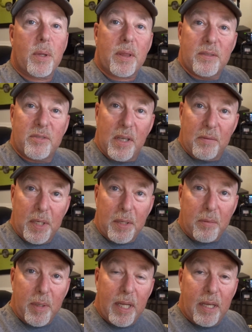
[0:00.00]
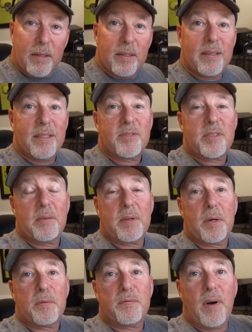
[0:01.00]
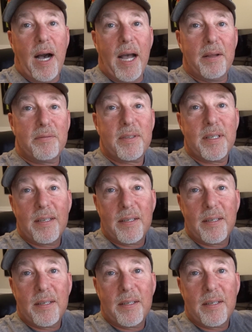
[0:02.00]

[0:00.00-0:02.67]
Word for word: with the 7300, the 705.